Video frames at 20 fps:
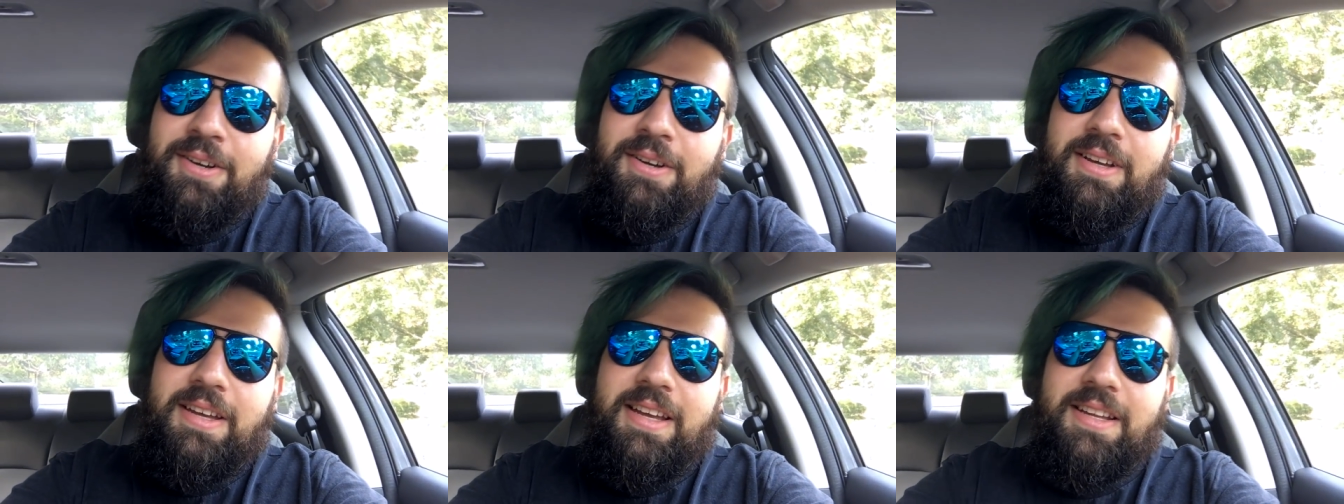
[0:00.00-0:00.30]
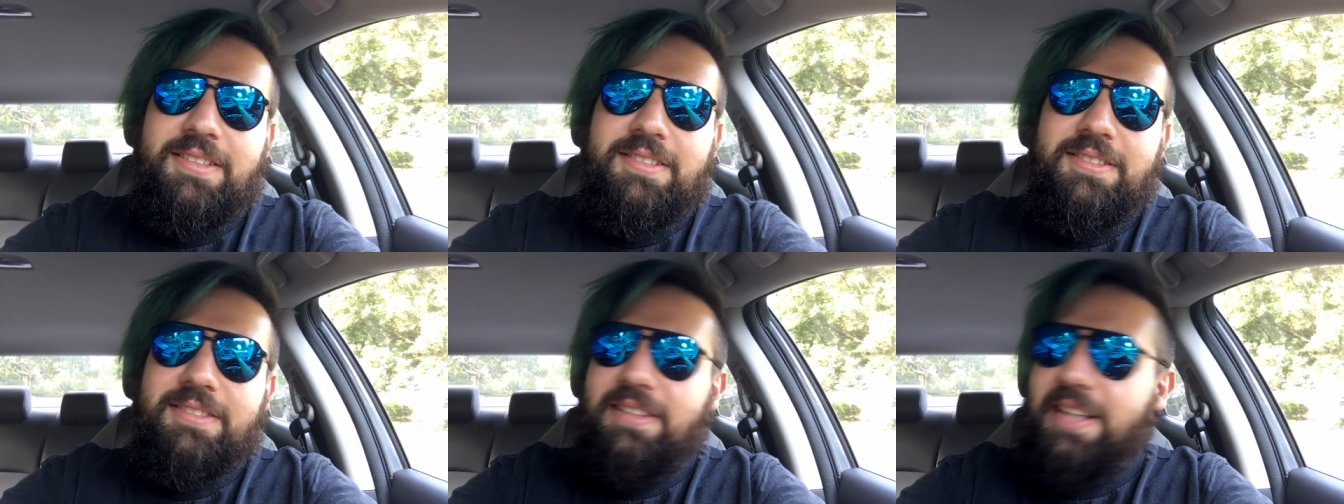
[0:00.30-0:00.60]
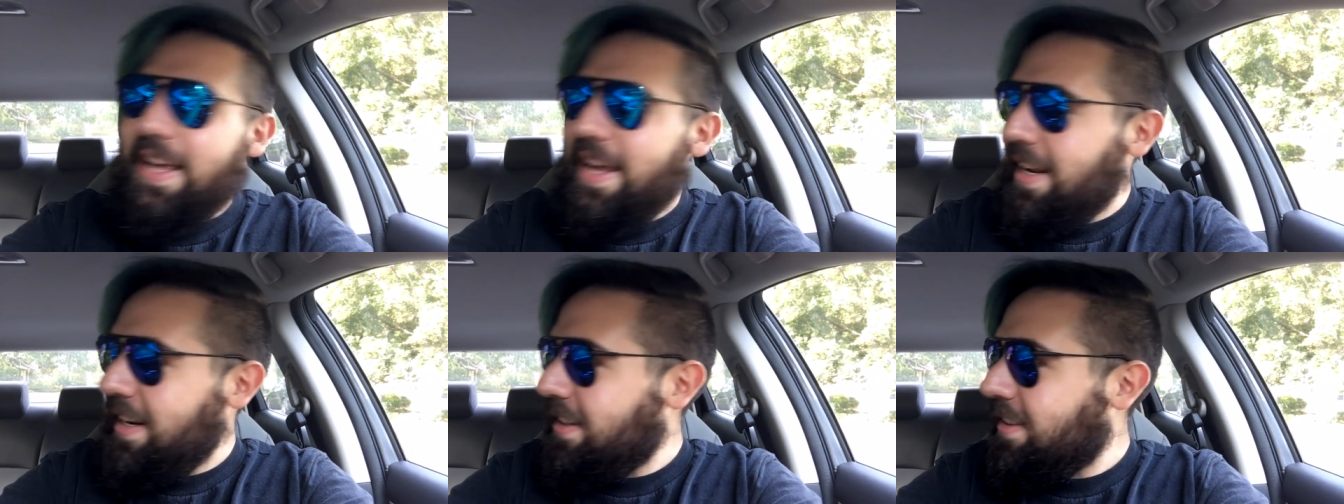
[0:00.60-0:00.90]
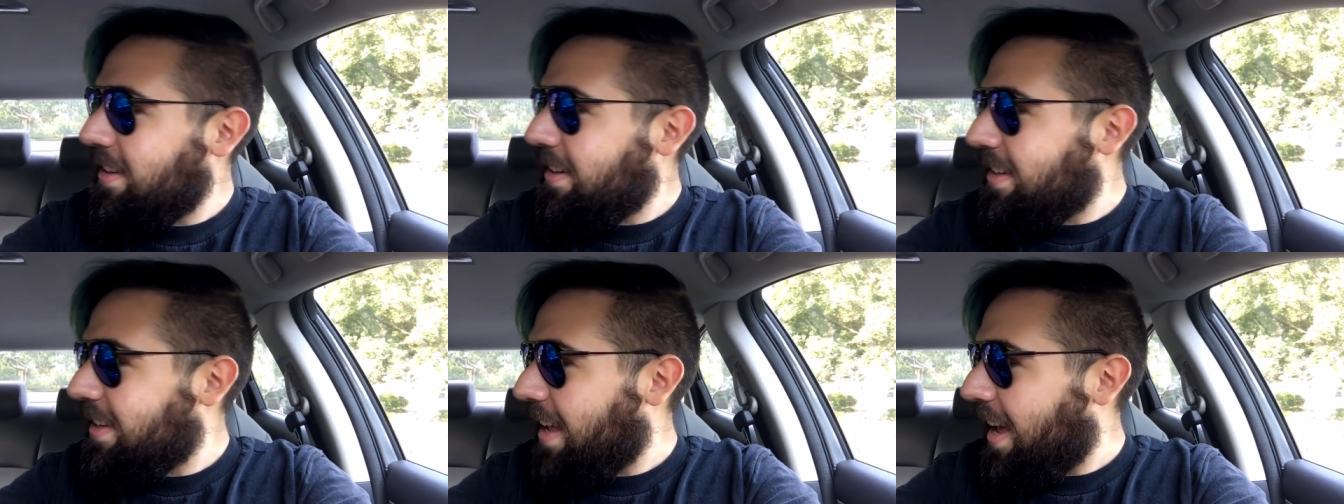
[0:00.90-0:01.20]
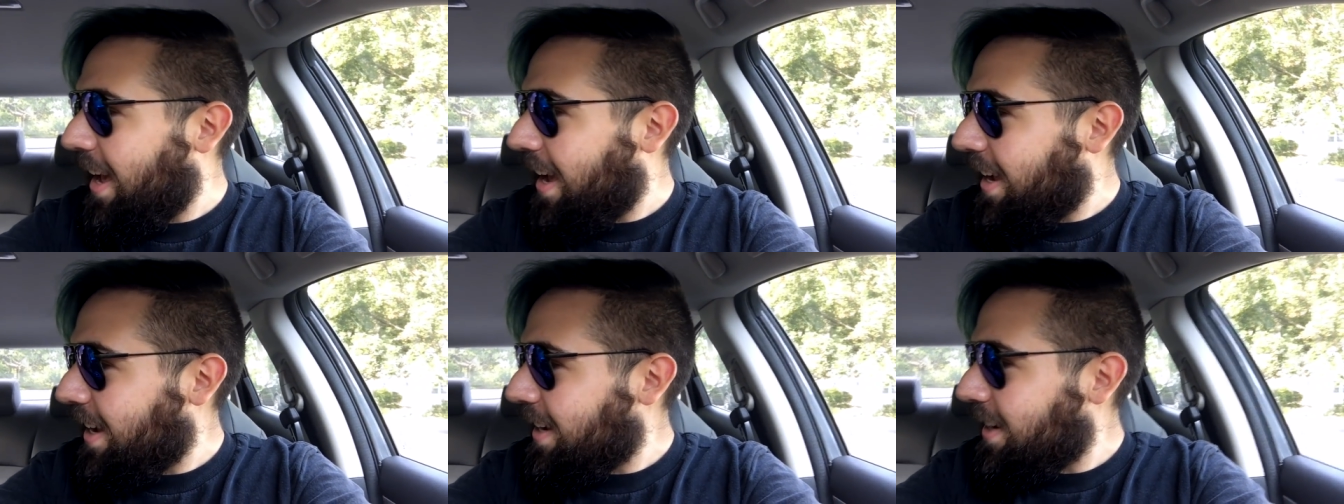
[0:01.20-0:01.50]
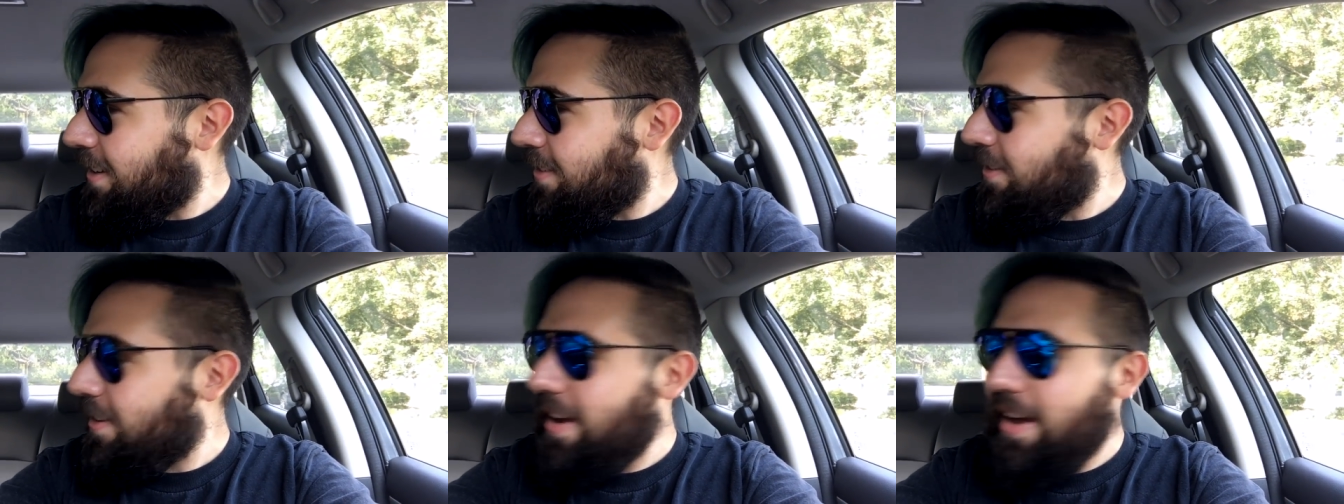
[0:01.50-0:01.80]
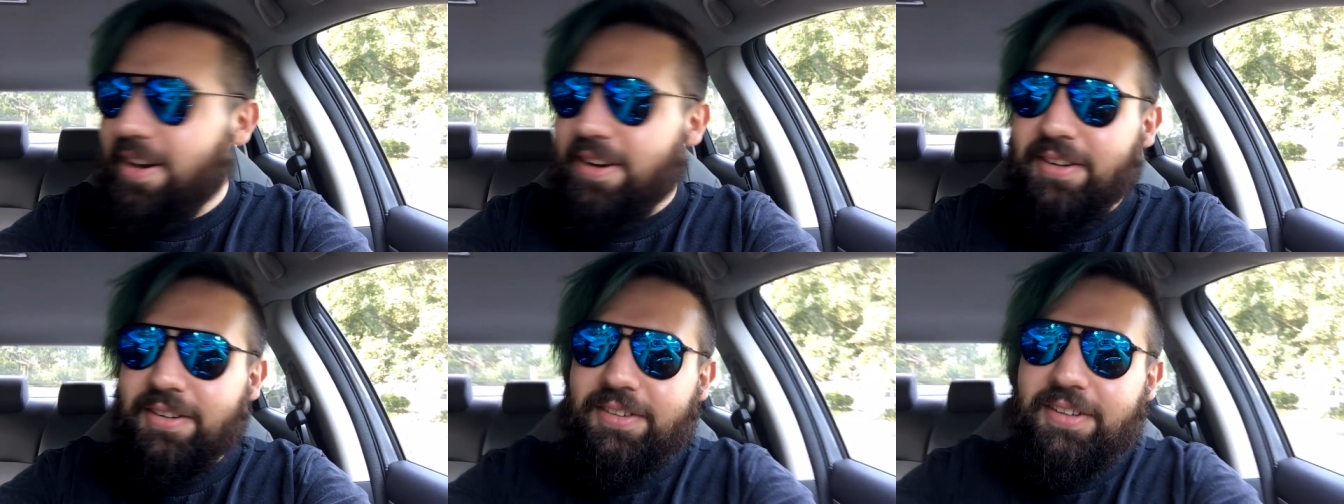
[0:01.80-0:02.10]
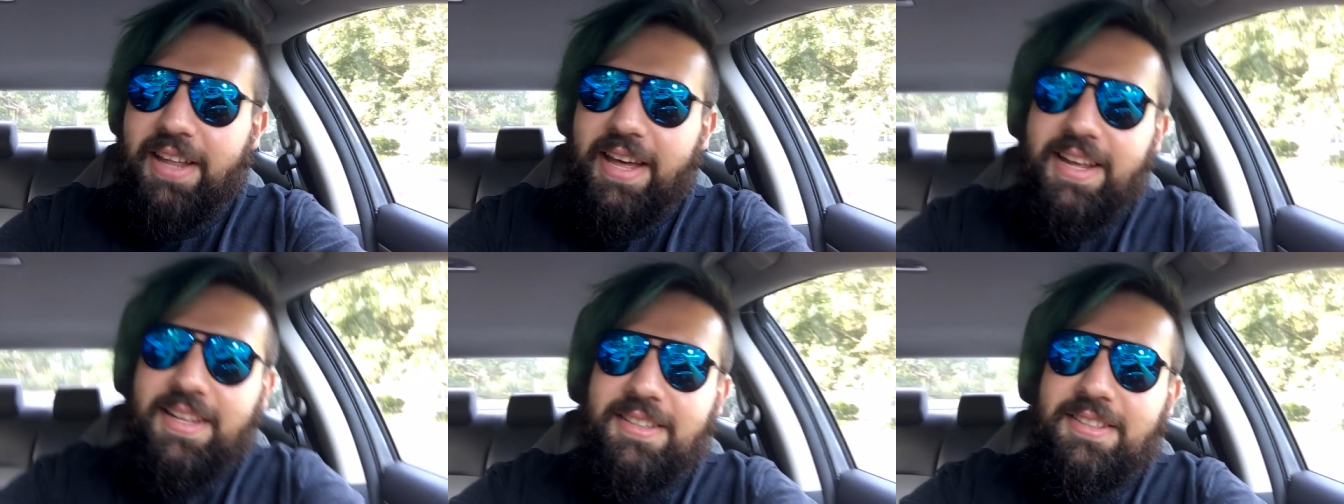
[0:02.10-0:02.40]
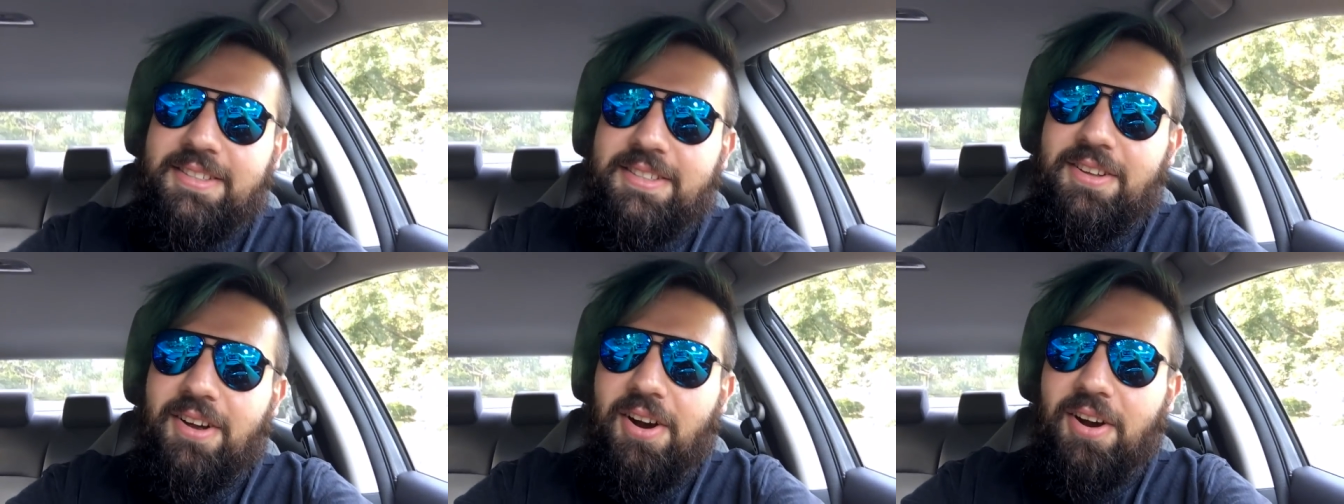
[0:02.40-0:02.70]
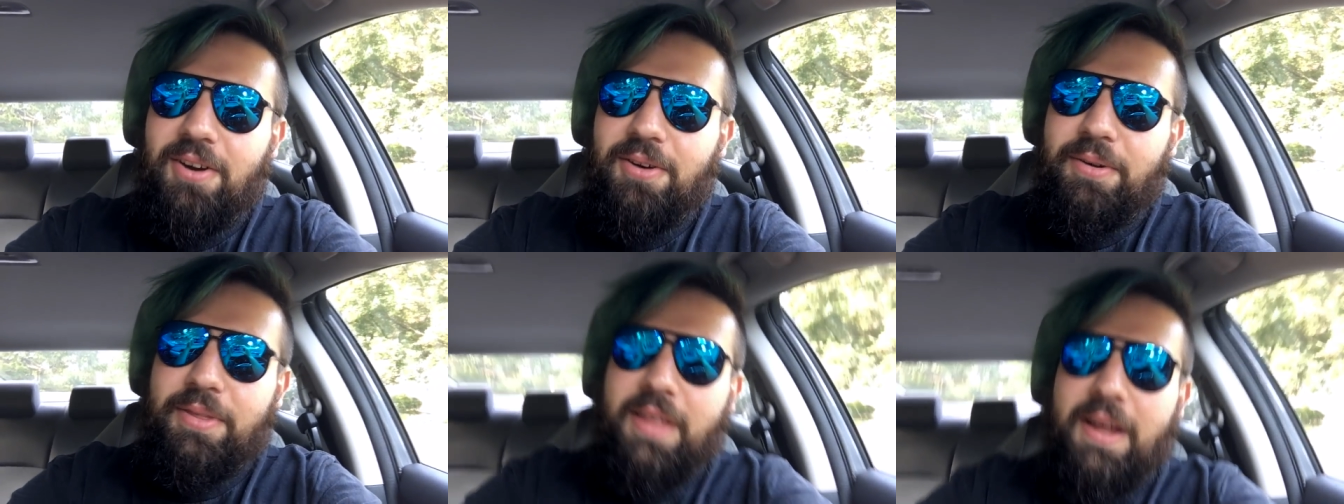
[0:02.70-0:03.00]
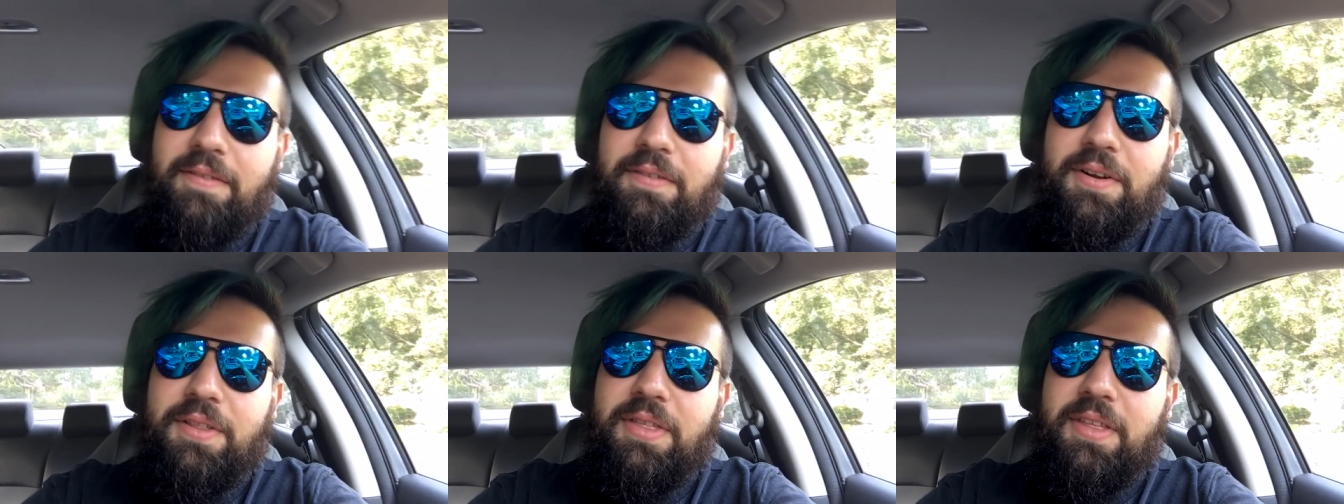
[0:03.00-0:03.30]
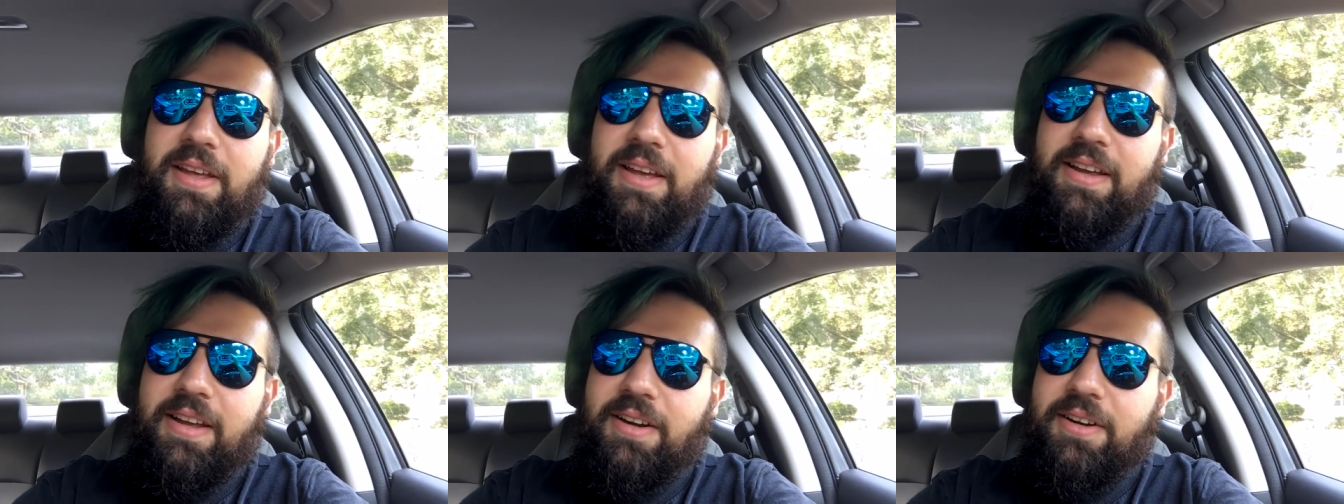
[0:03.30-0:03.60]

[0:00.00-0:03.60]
It's late in the day. We got a late start with everything.